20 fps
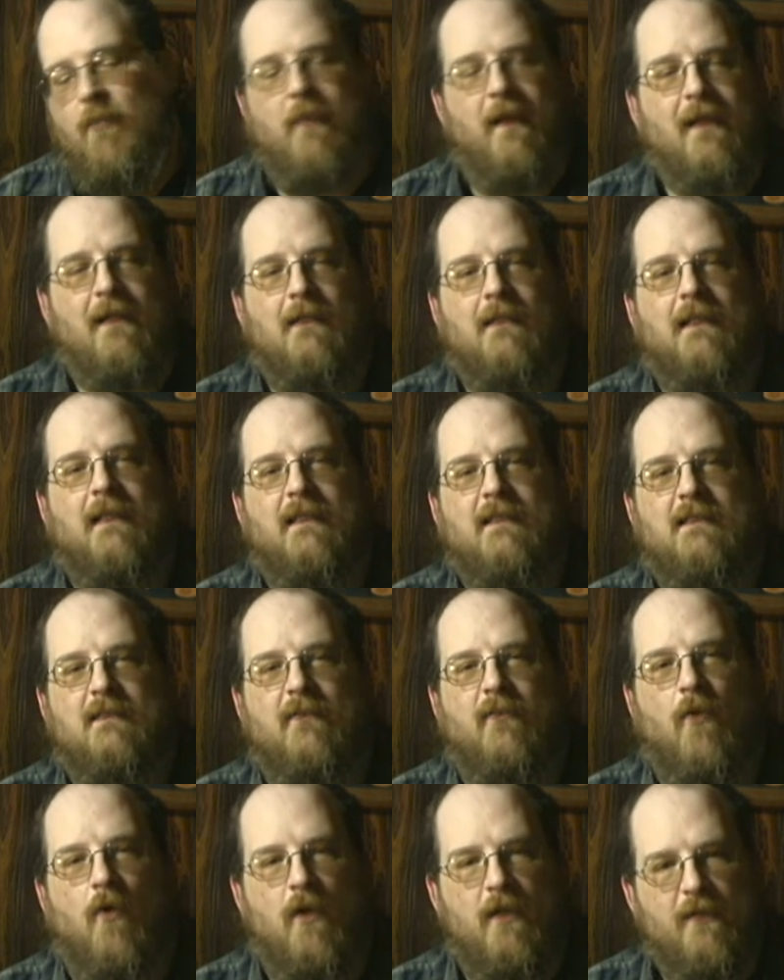make a list
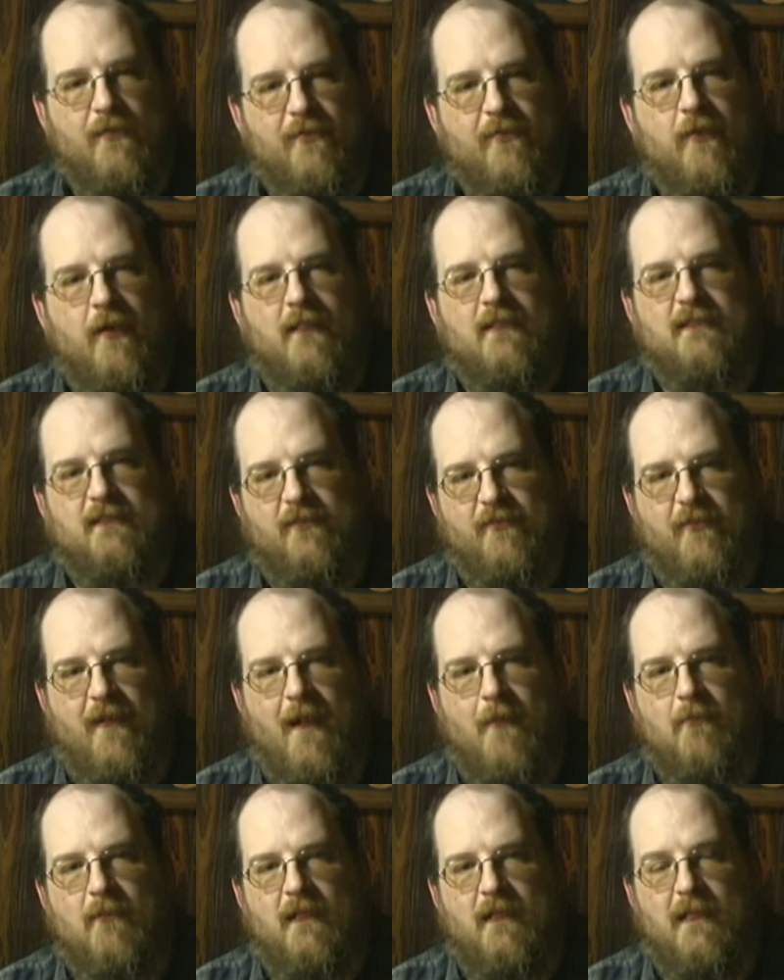of all your friends and
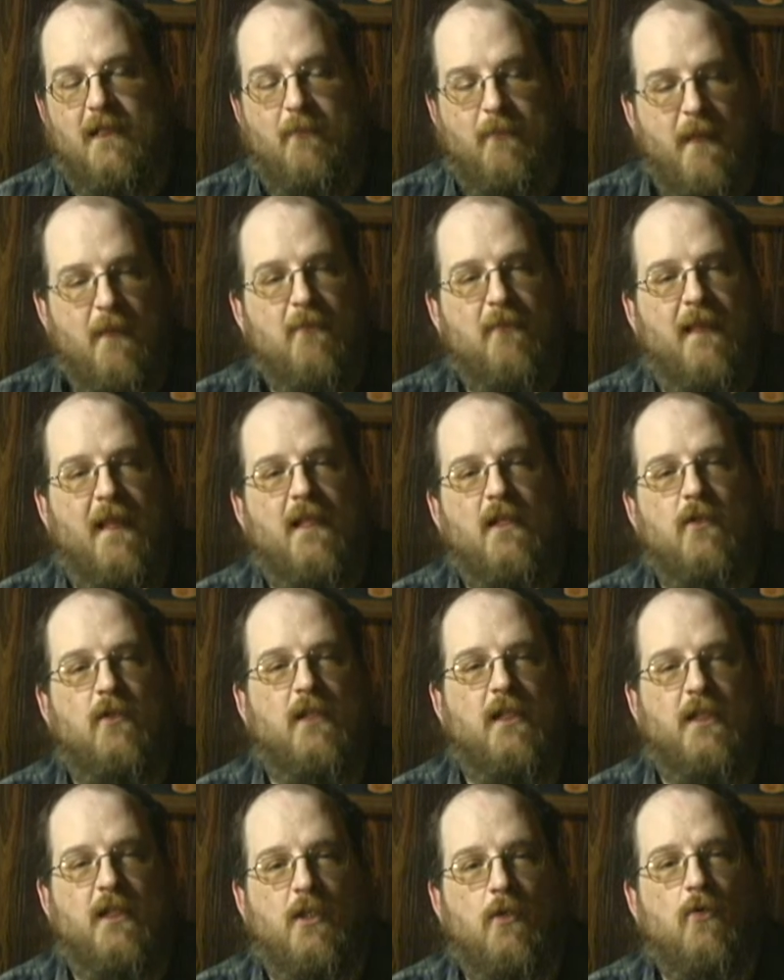family, people that you
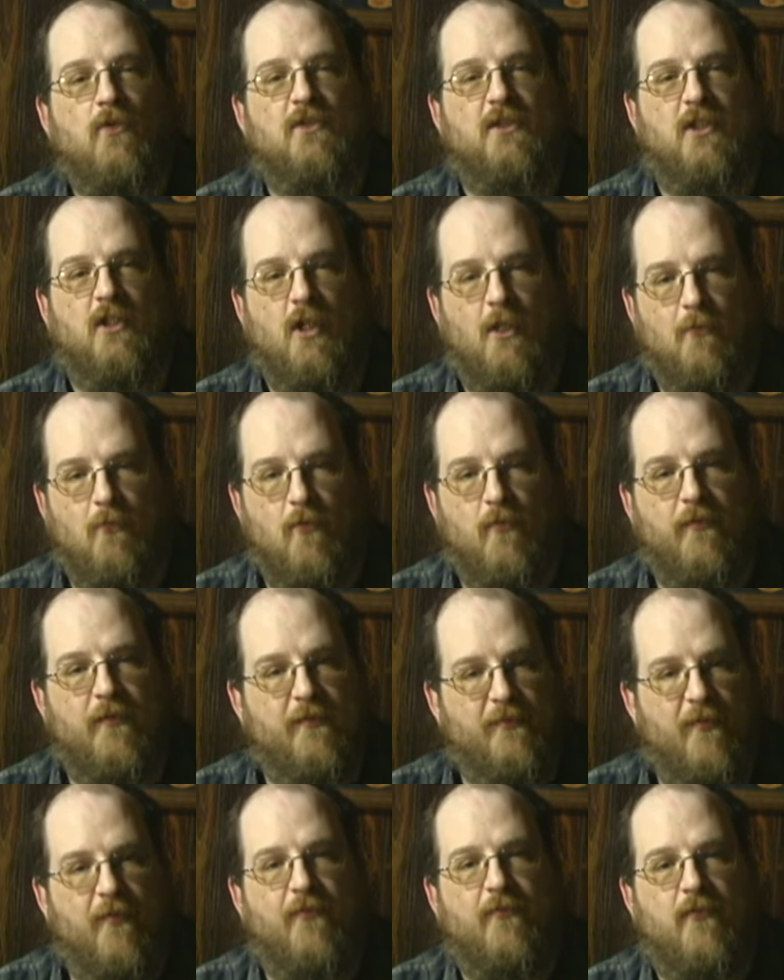can use in your movie
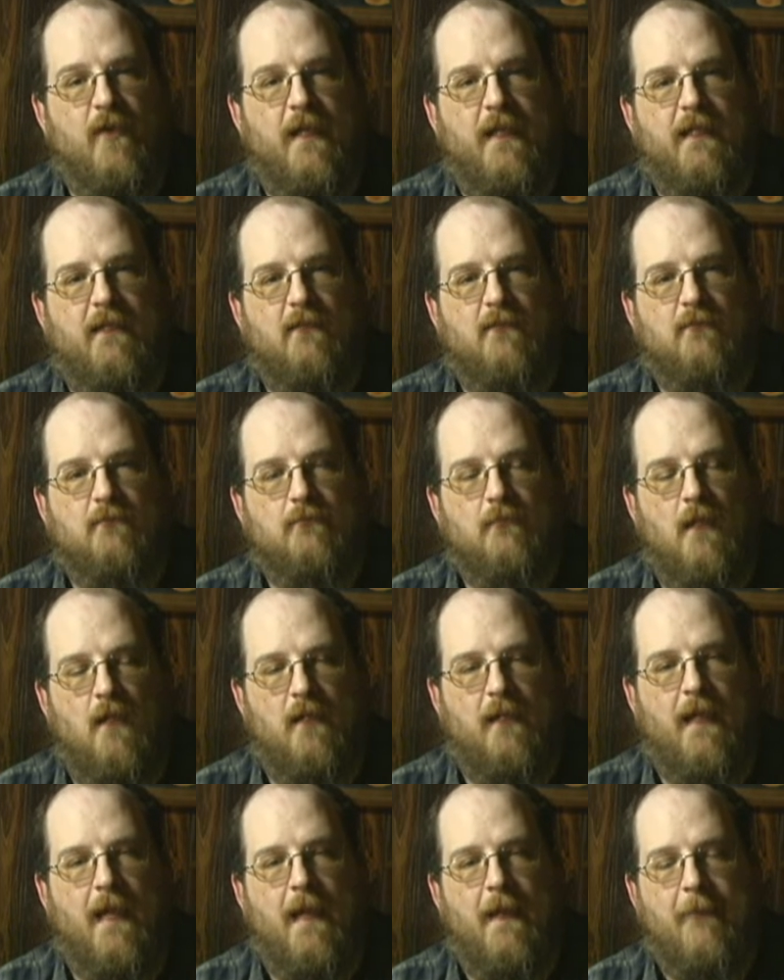for free,
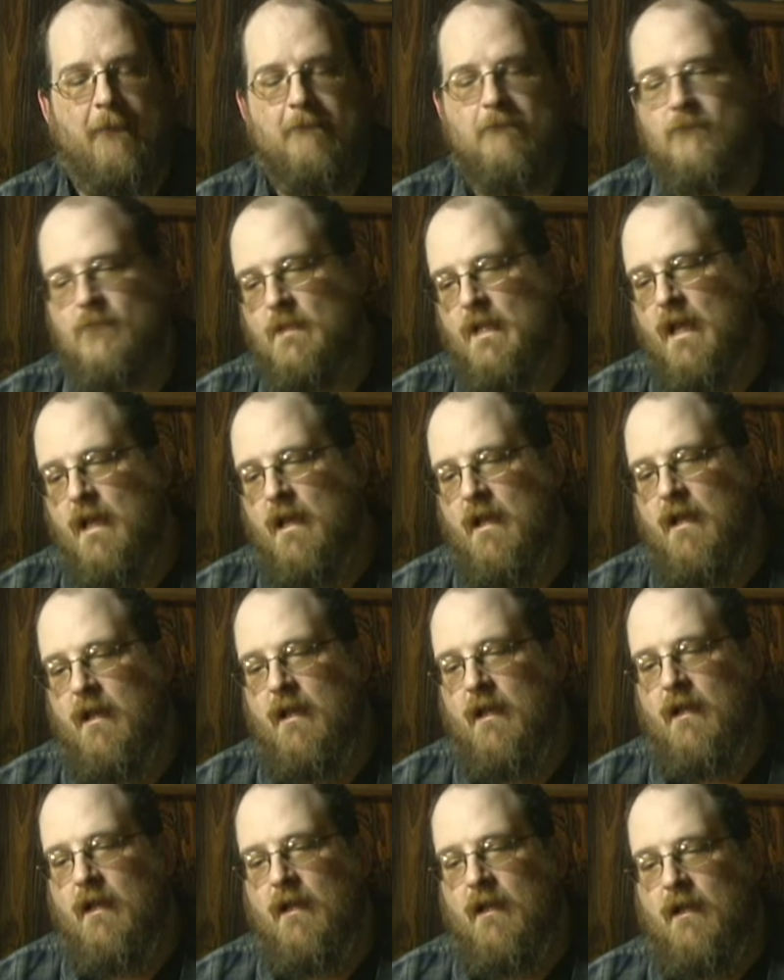okay?
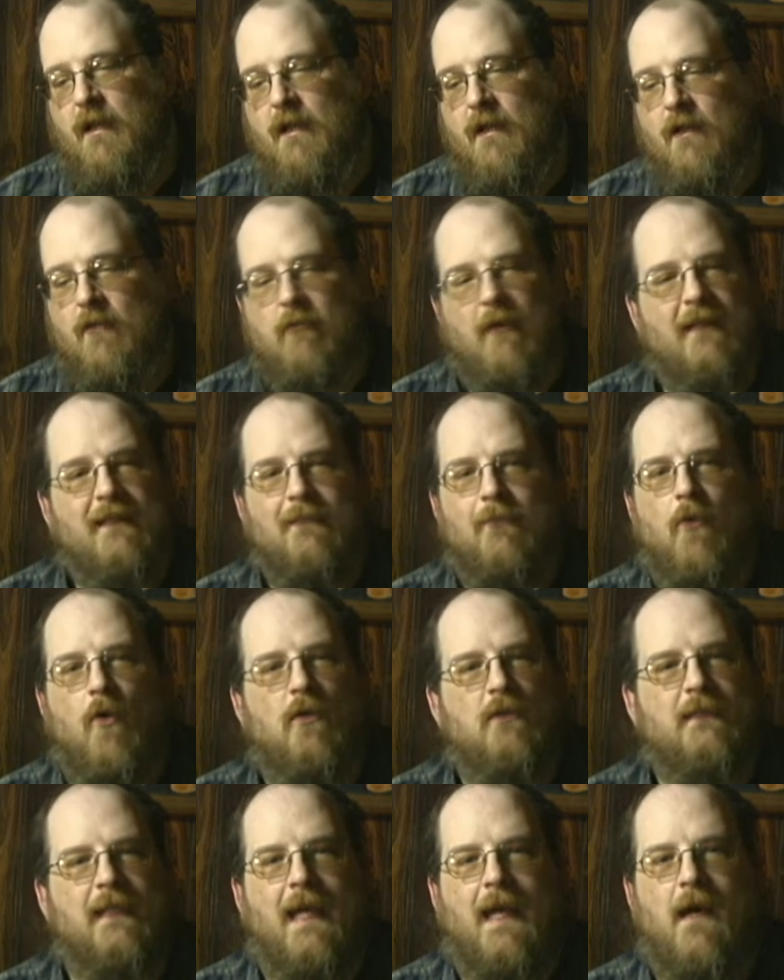Write them
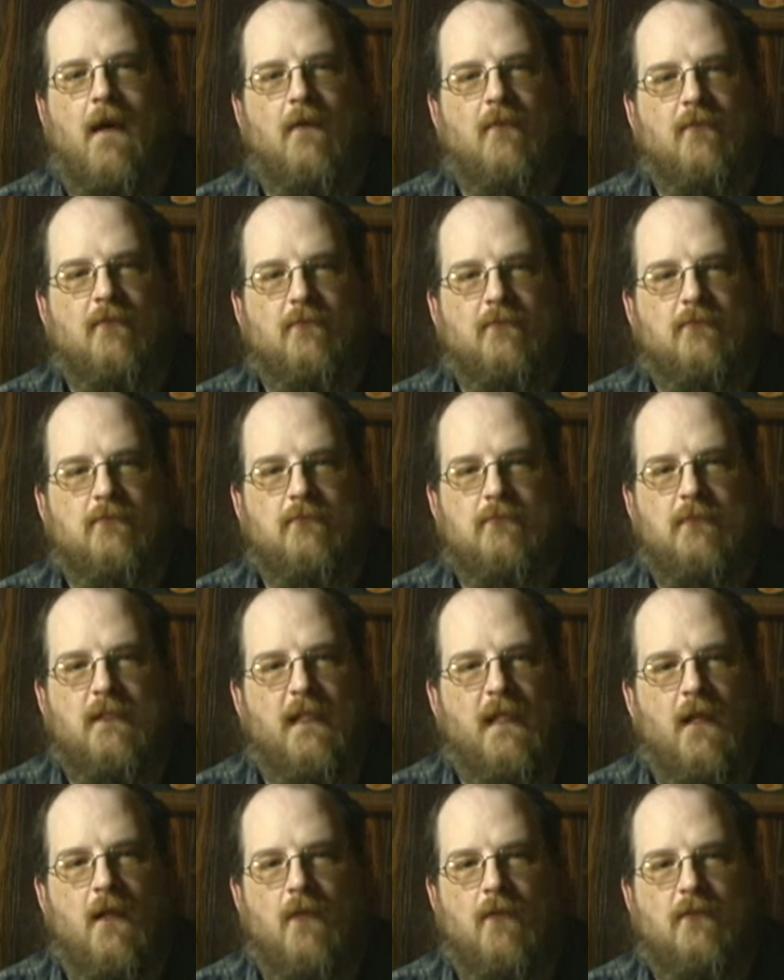all down, you
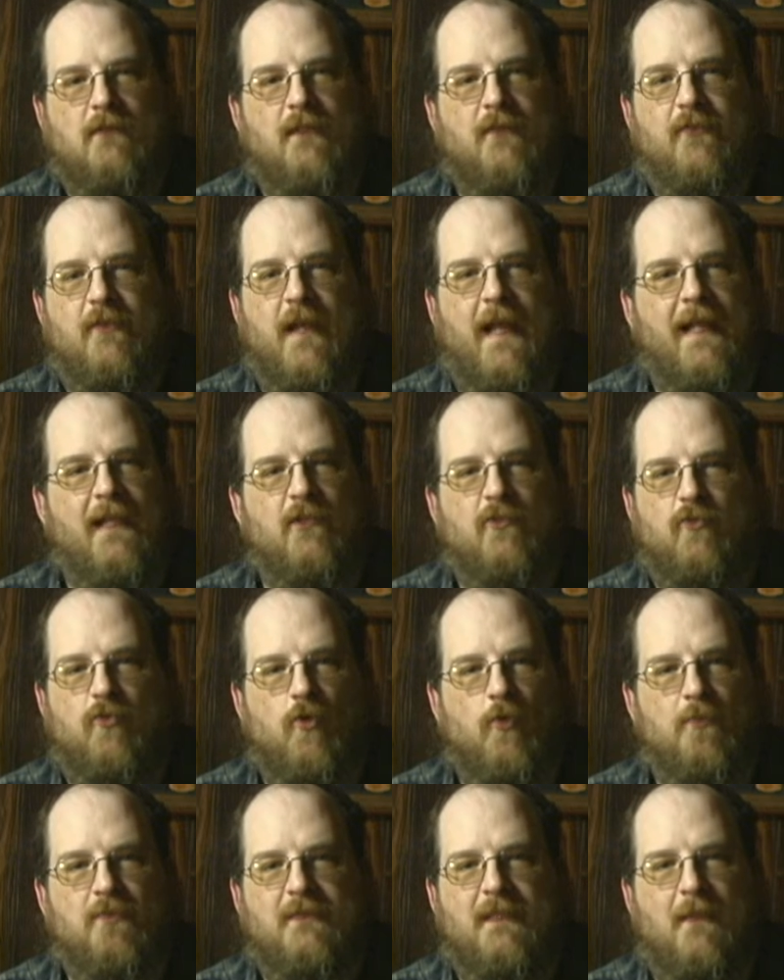know, different age
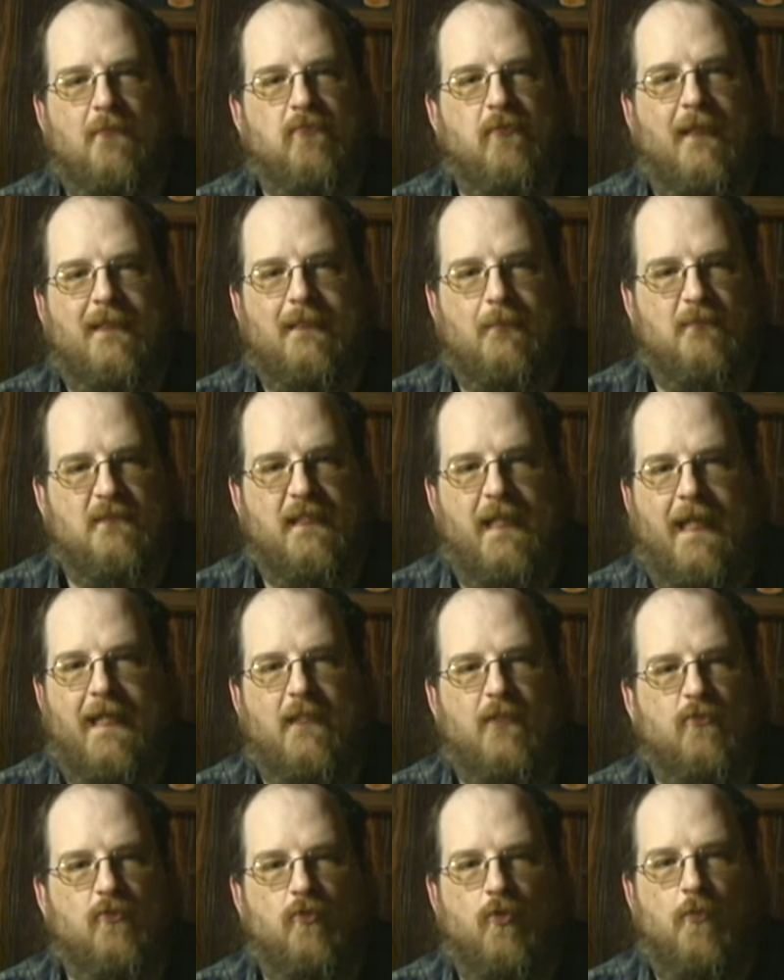groups, separate them into
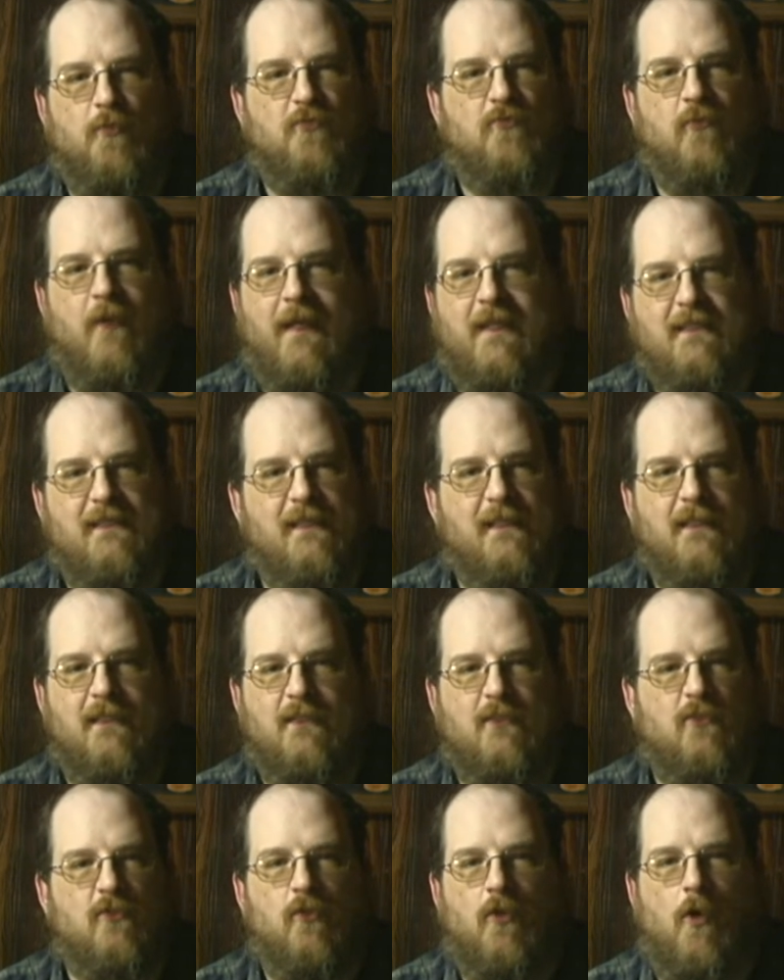age groups,
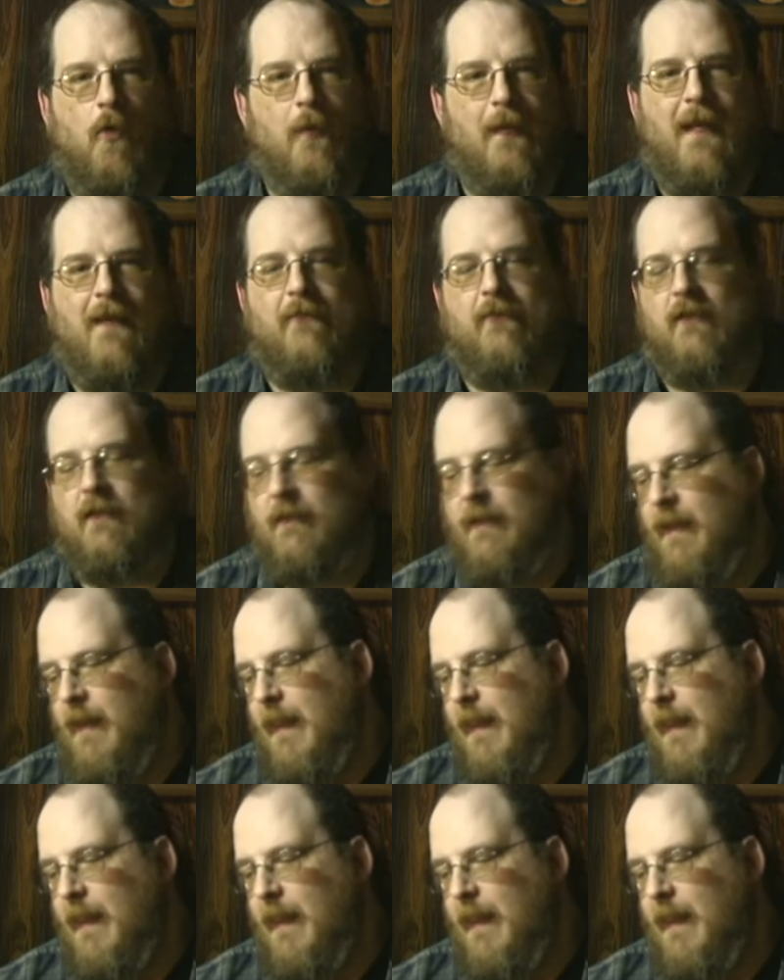races, or whatever.